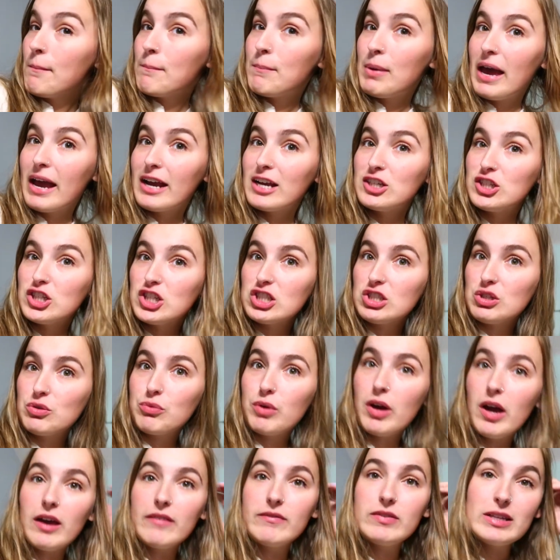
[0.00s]
packages
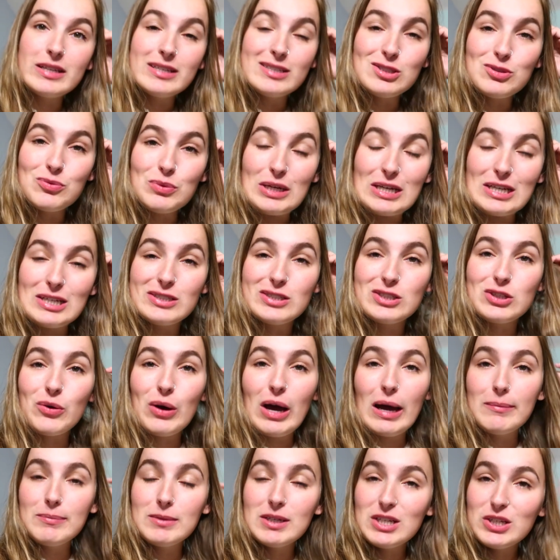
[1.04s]
arrived this week, so
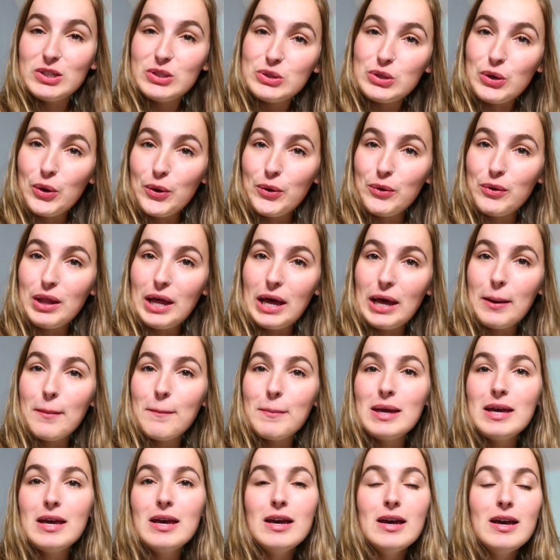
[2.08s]
I'm gonna show you
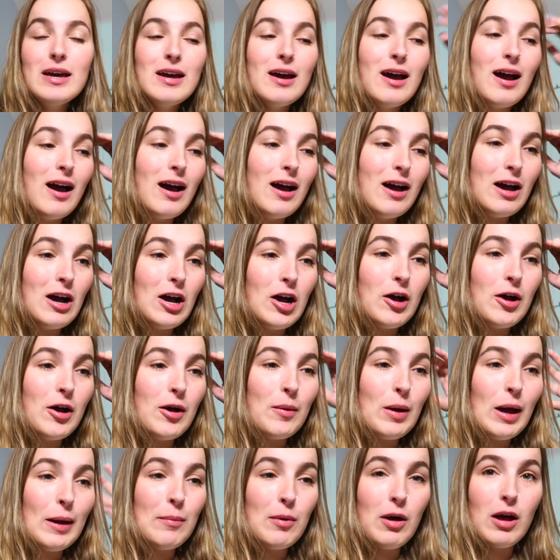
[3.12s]
them.
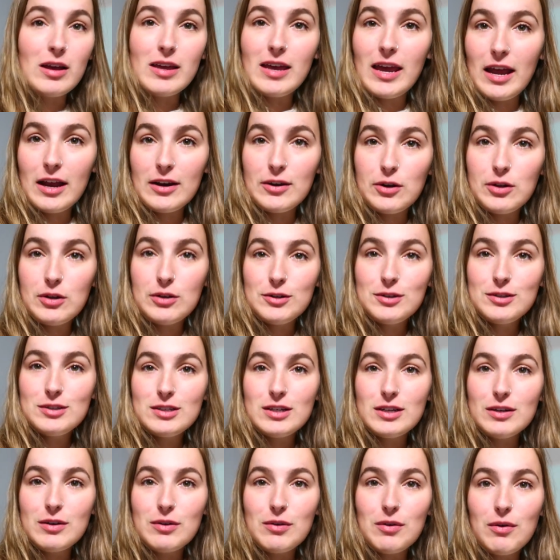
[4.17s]
I bought candles,
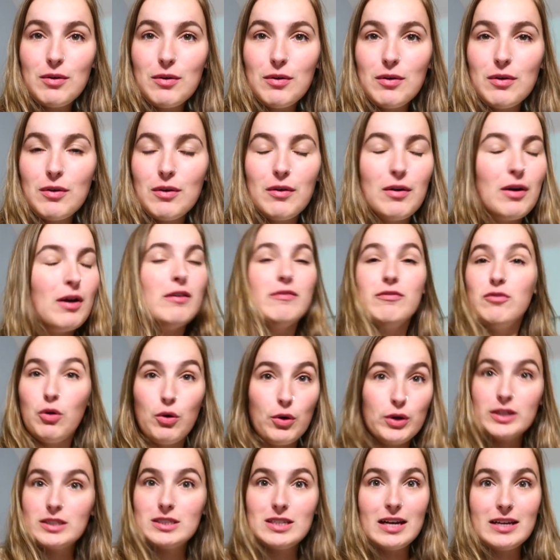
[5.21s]
of
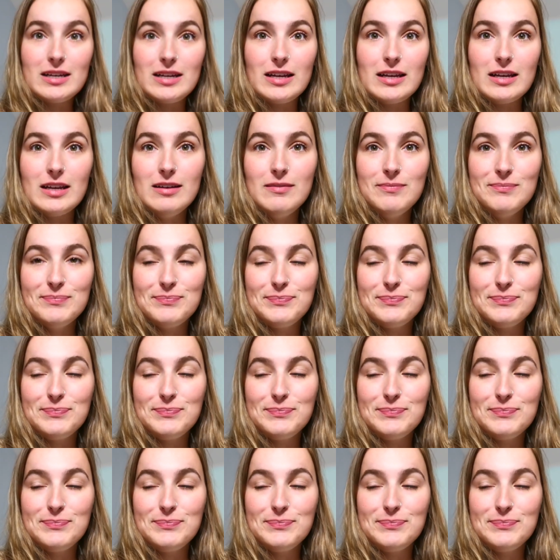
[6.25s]
course I did.